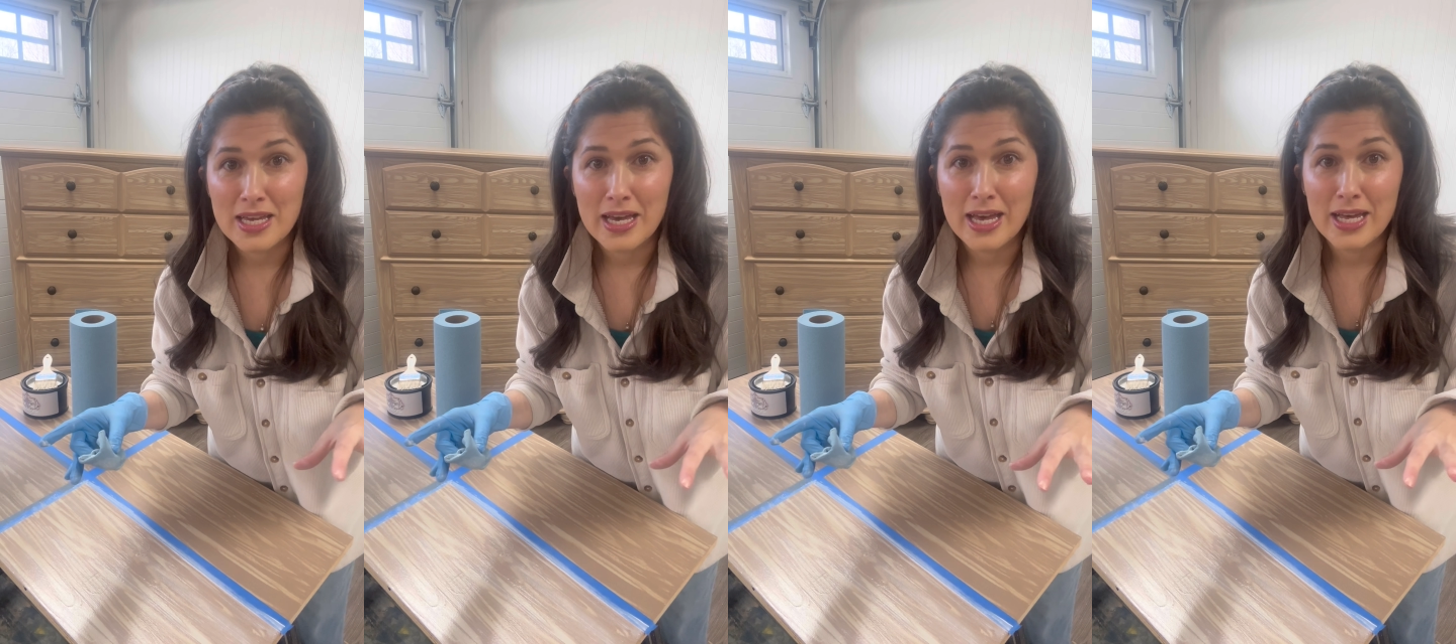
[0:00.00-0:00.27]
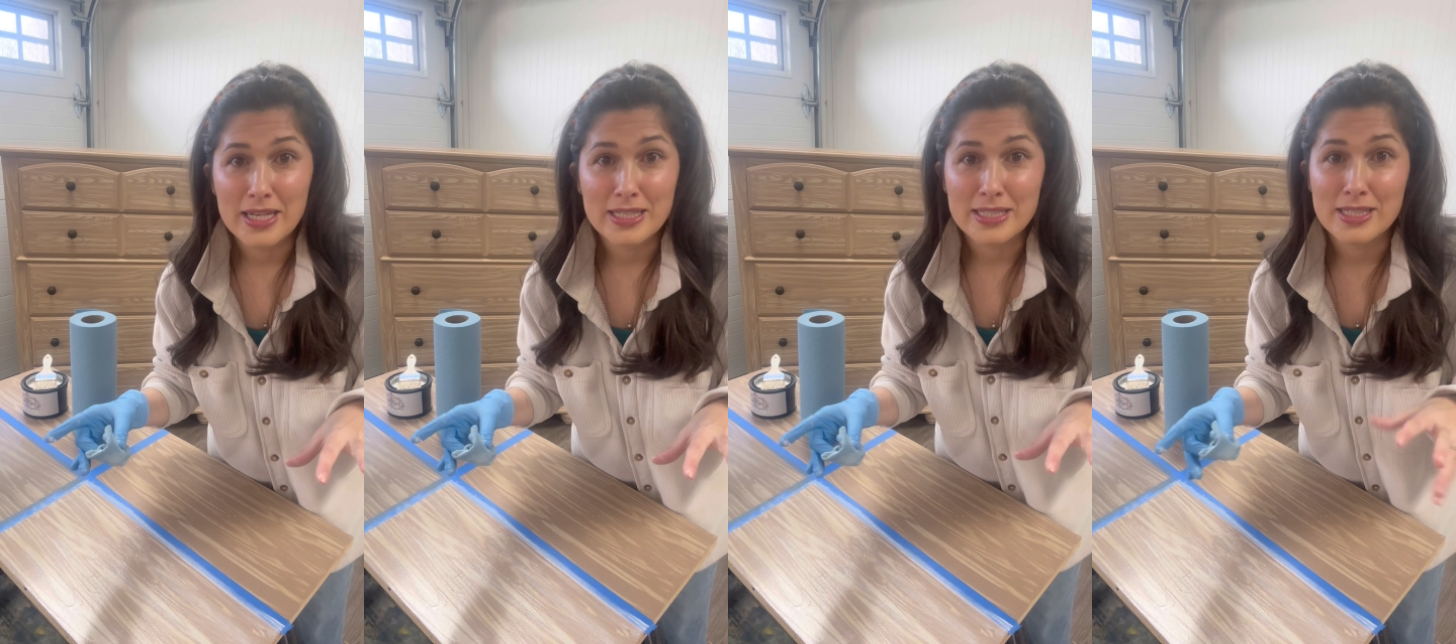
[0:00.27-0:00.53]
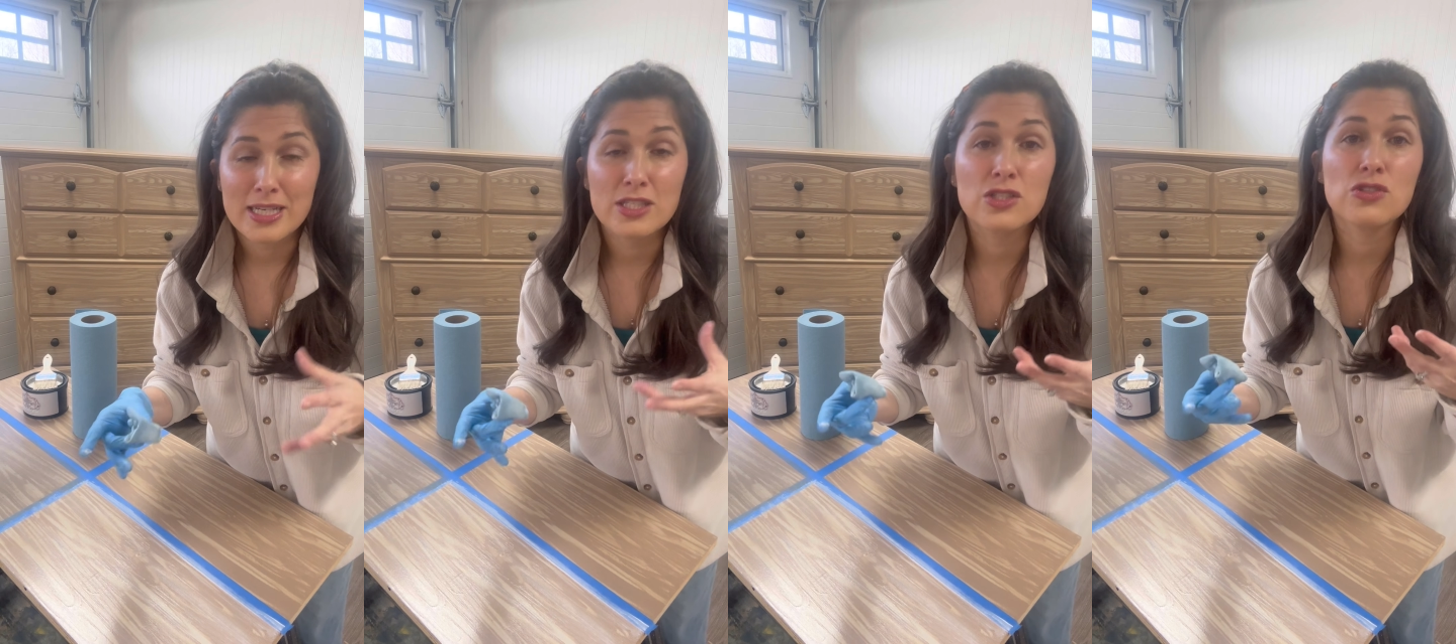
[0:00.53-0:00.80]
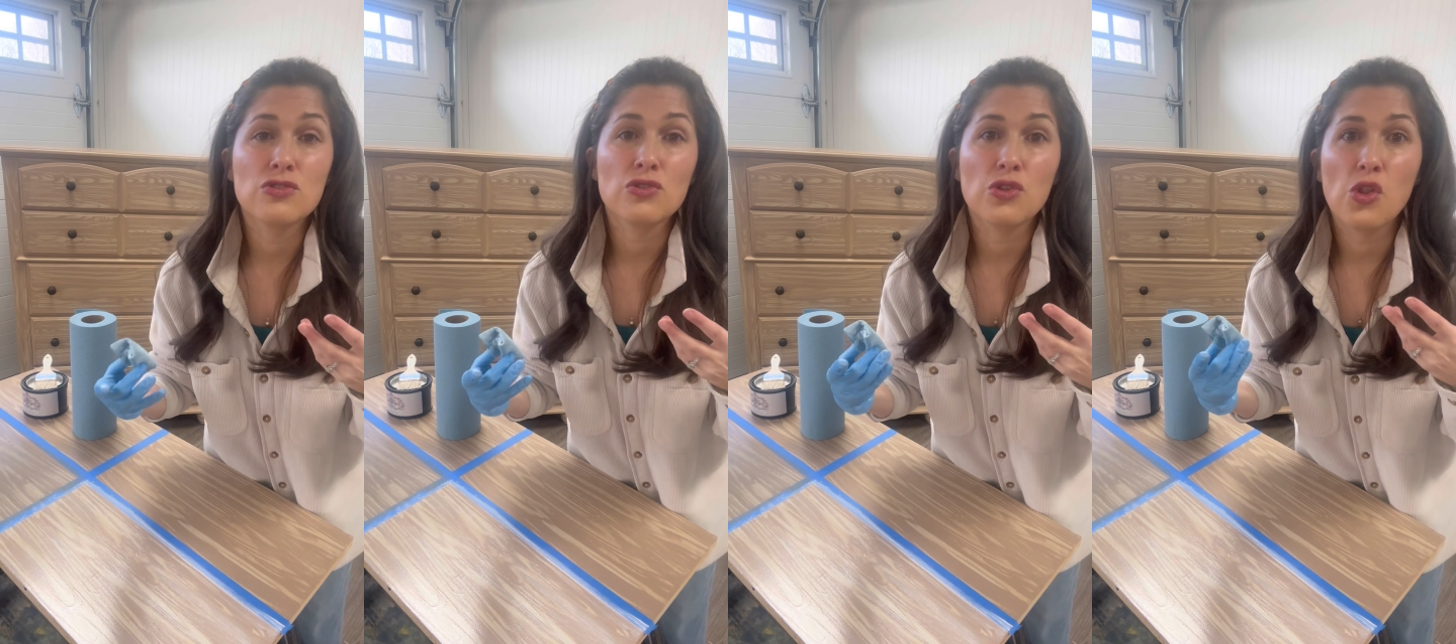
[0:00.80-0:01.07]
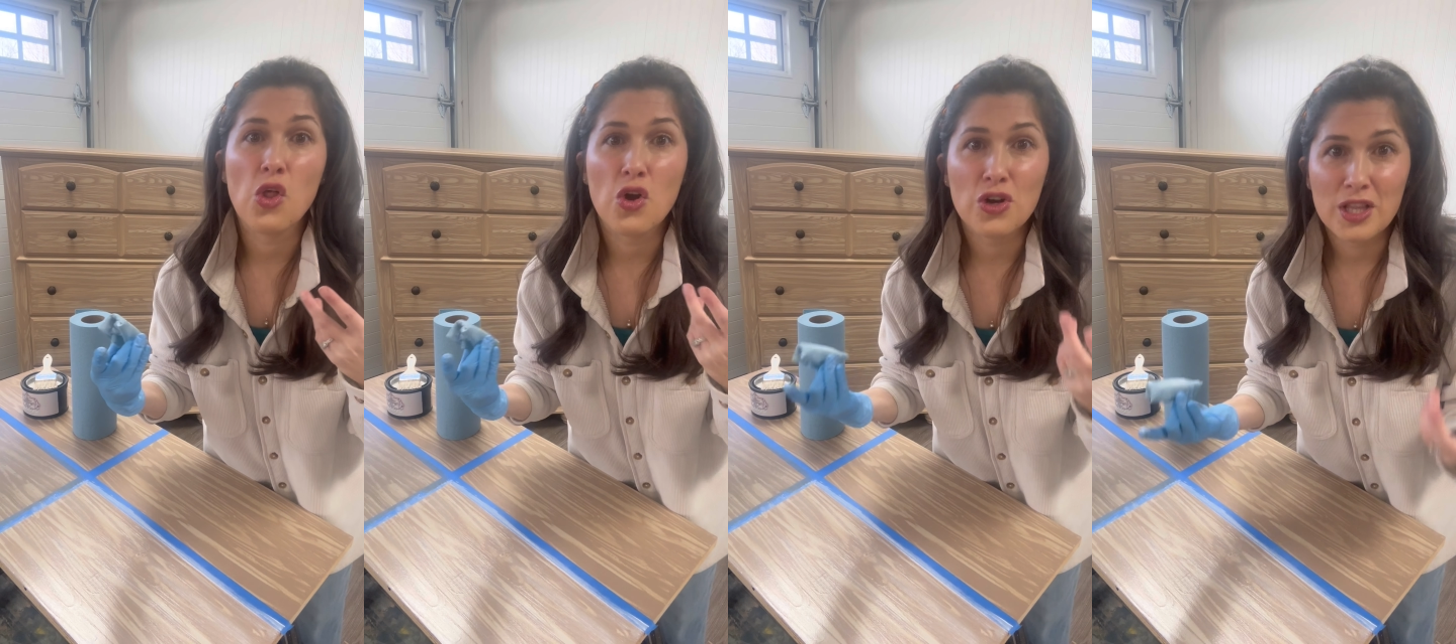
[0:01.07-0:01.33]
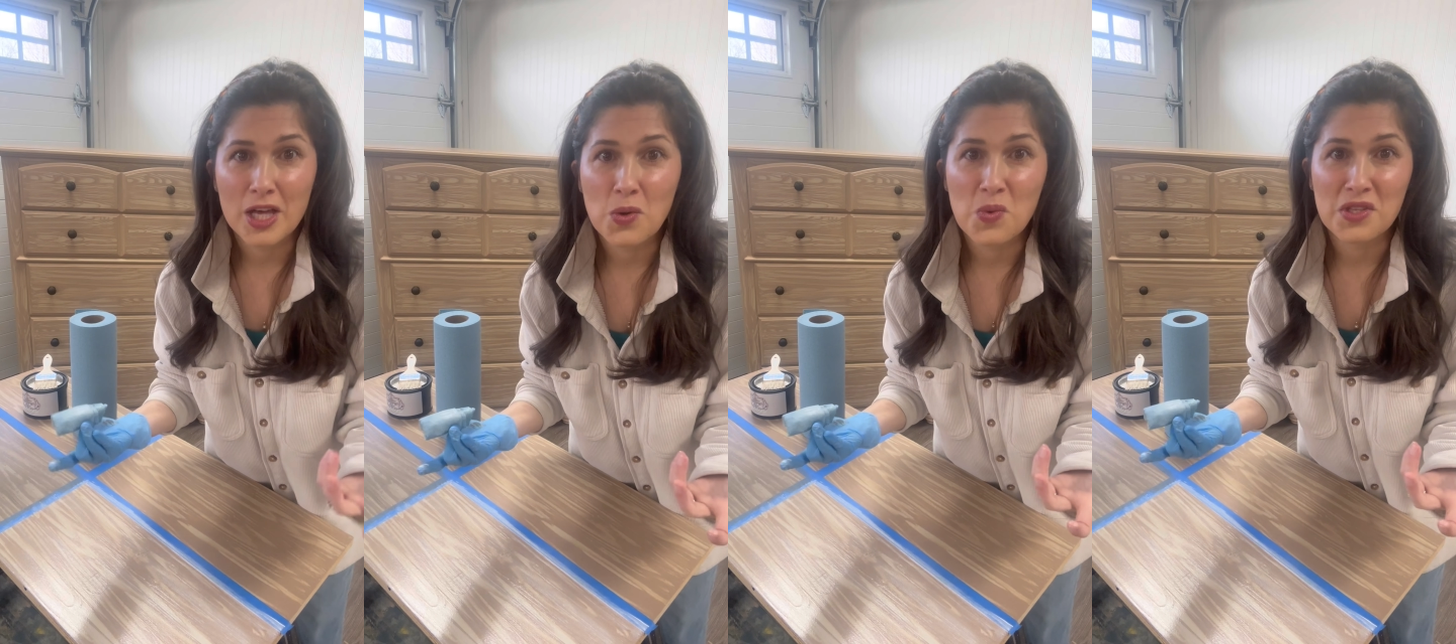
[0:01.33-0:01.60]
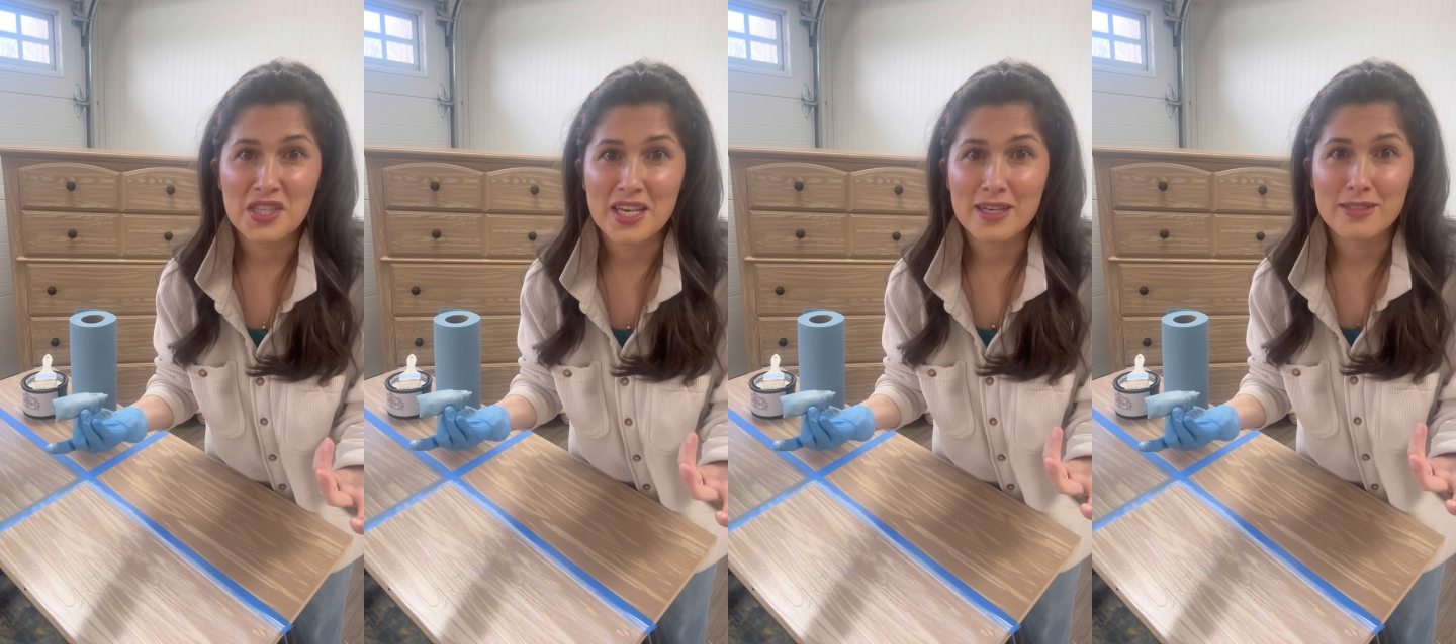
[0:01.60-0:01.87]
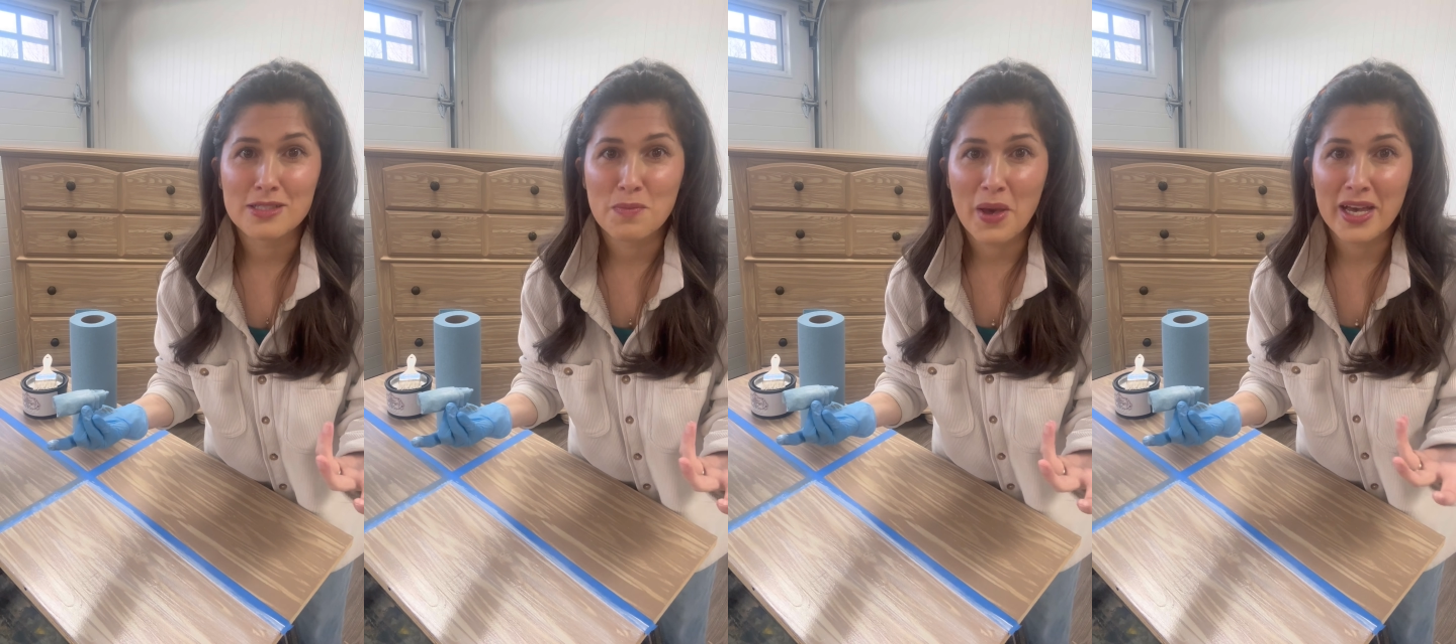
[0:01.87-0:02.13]
and it doesn't look like what they
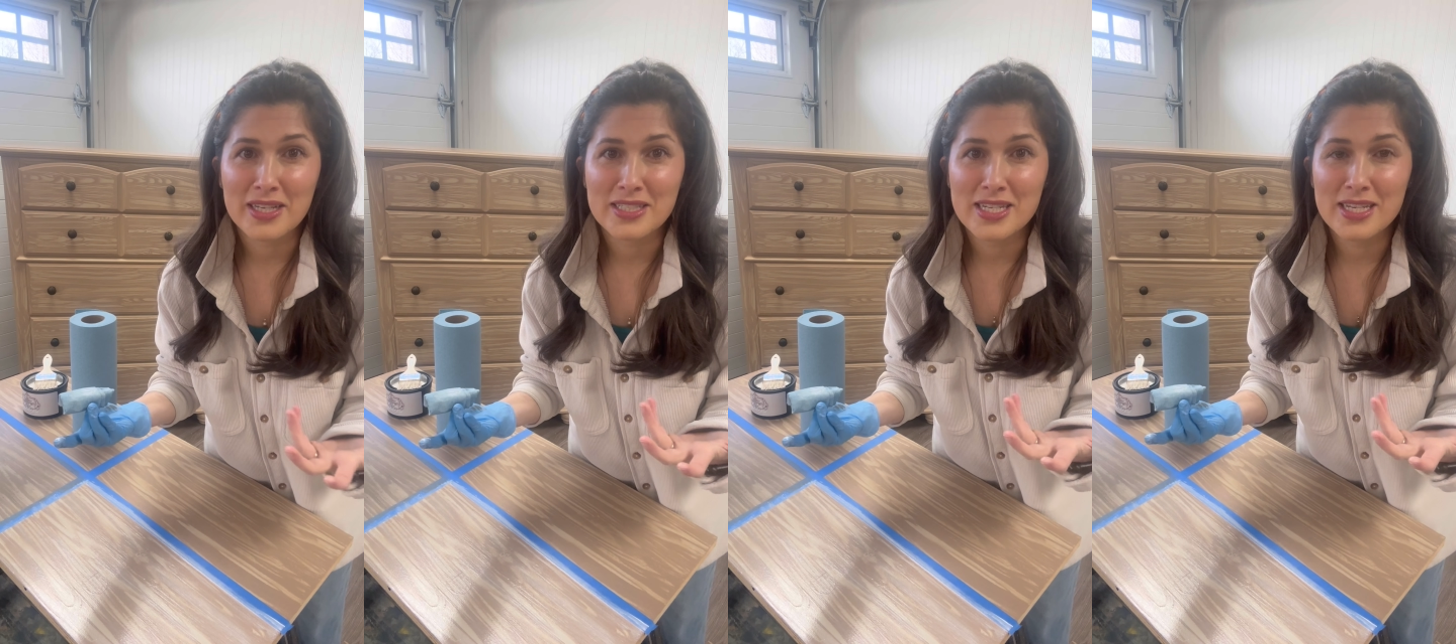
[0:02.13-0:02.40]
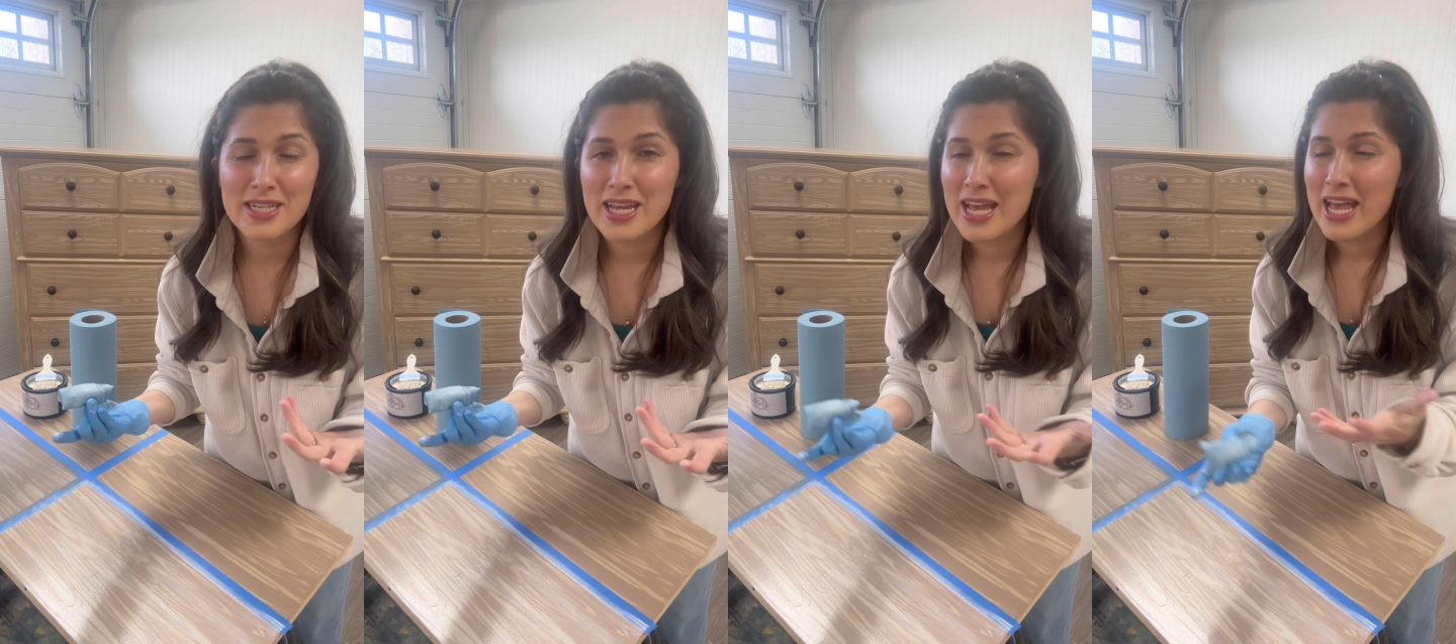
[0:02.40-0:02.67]
expected,